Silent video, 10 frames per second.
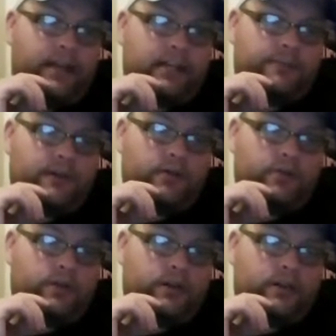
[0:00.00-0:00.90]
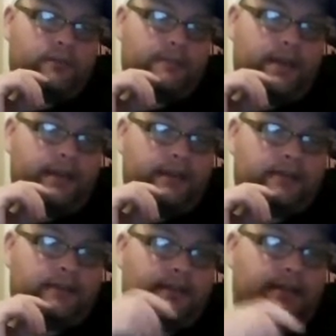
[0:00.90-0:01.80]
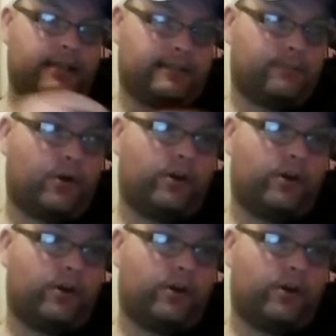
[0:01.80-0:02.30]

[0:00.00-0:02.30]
HBO makes gets put